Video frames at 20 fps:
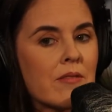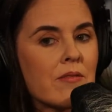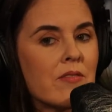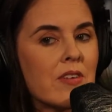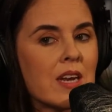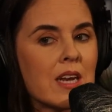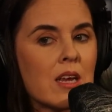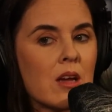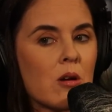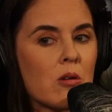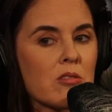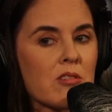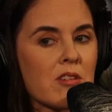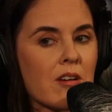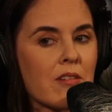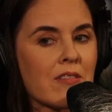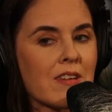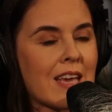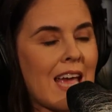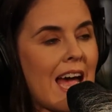videos
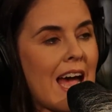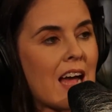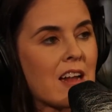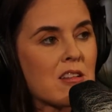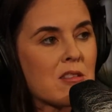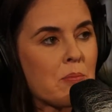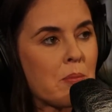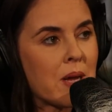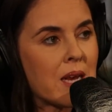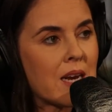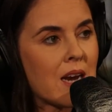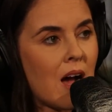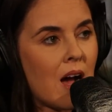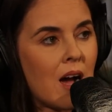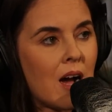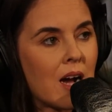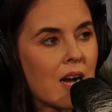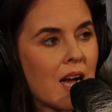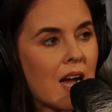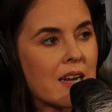of cats being
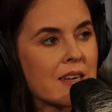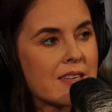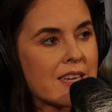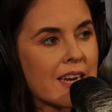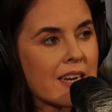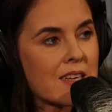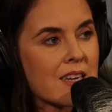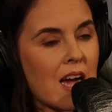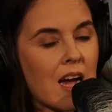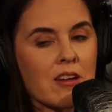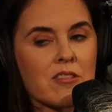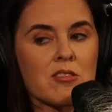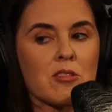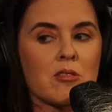hung on TikTok.